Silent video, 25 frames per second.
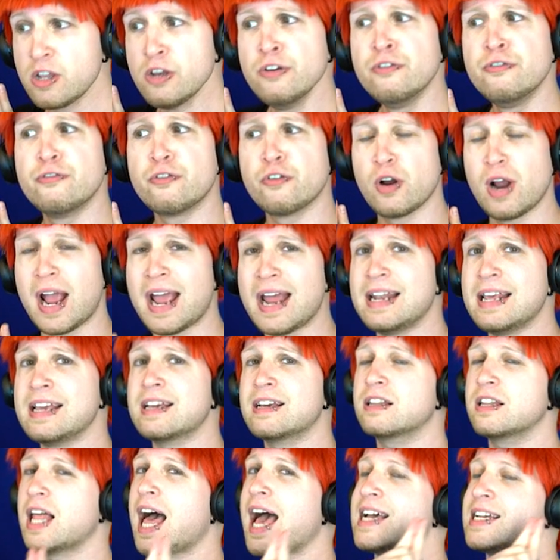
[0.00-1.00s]
for any
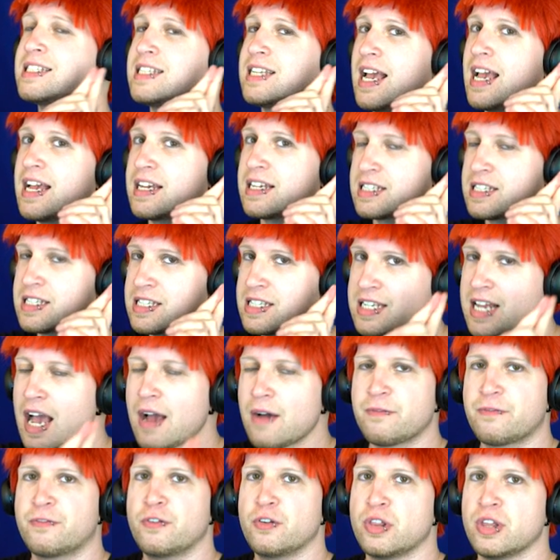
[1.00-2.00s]
class
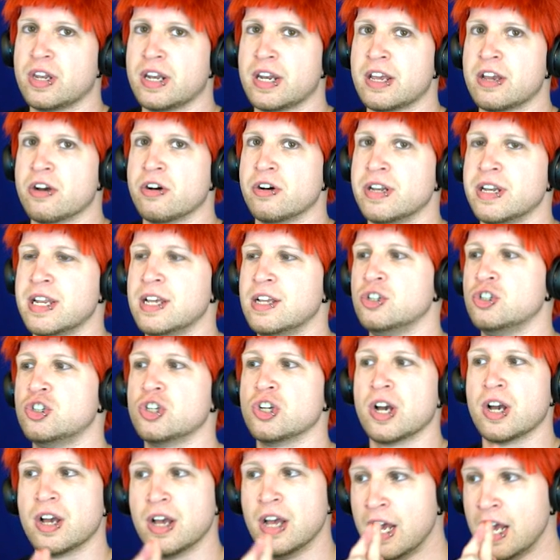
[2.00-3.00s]
except for the Neon
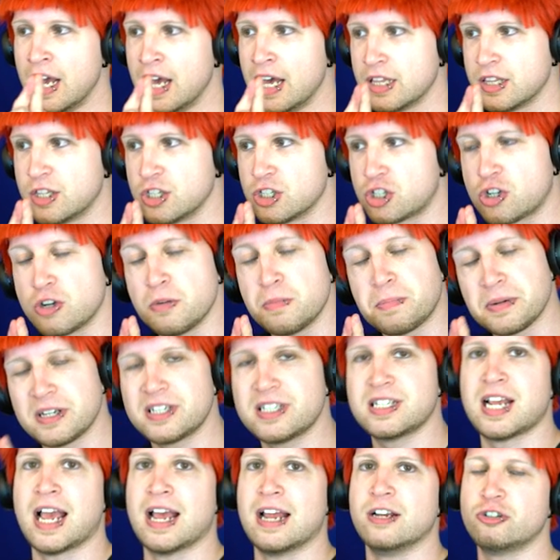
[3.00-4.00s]
Ninja, this could
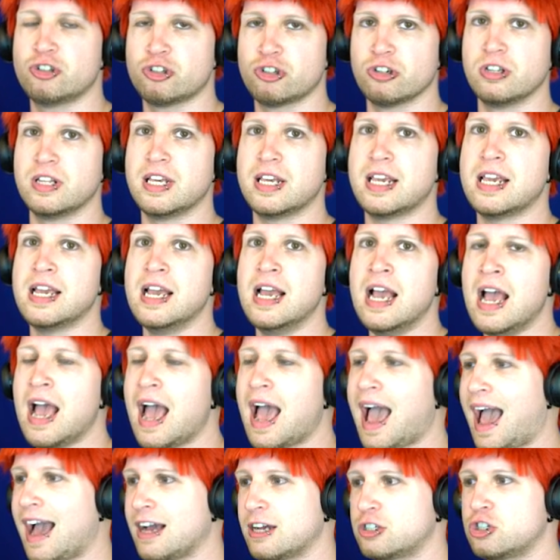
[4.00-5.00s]
potentially
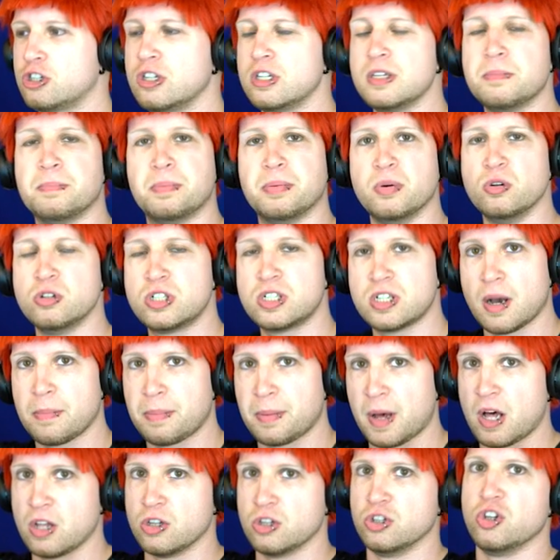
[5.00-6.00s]
actually boost
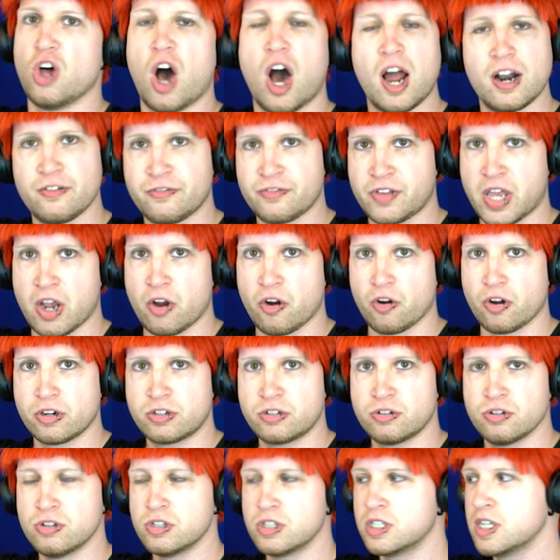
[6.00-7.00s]
up a lot of
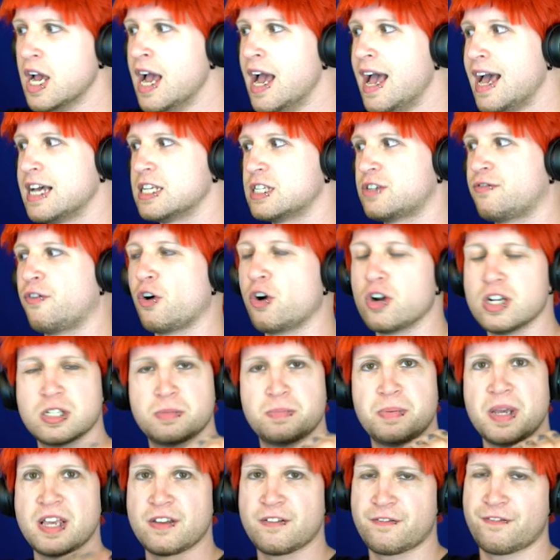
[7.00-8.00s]
characters as far
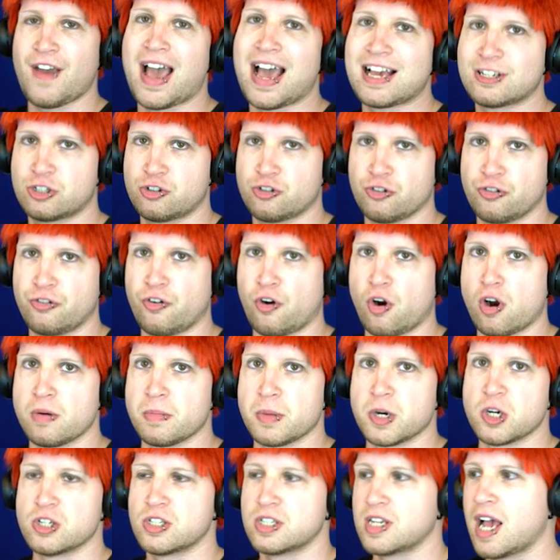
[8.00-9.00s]
as being faster
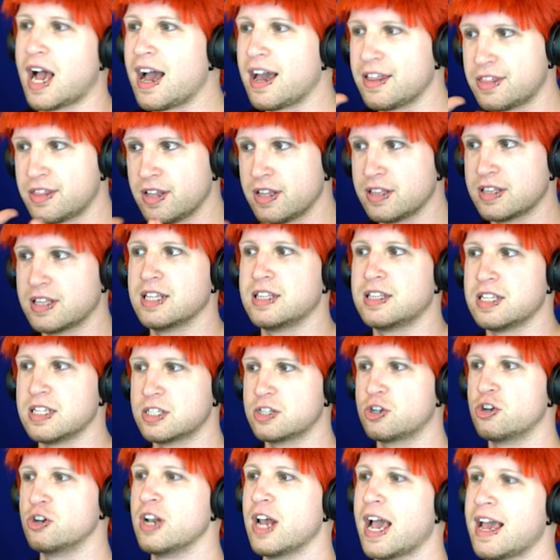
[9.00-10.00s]
farmers. I think that
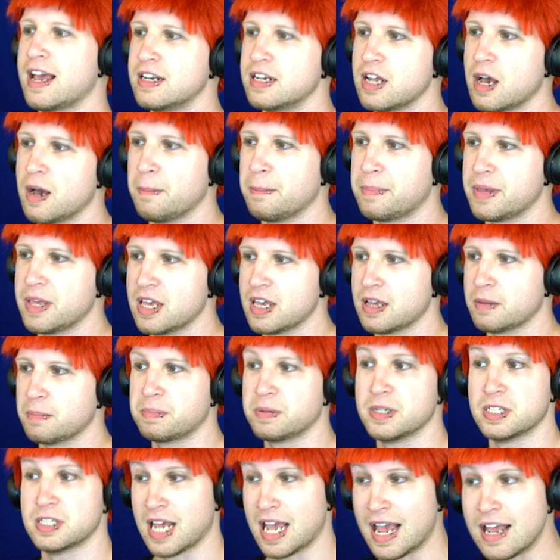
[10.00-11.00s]
this could end up being
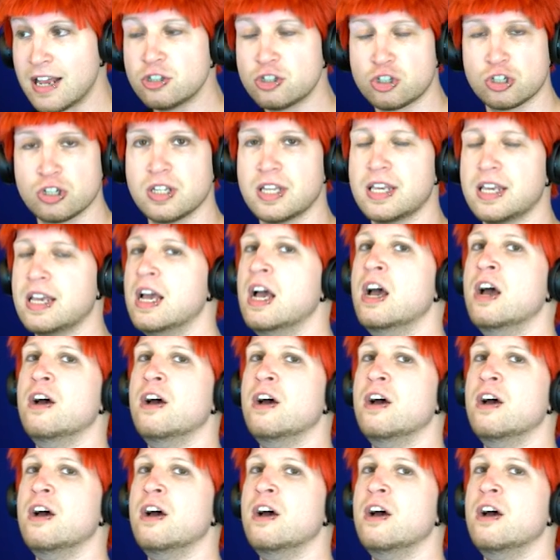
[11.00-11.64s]
potentially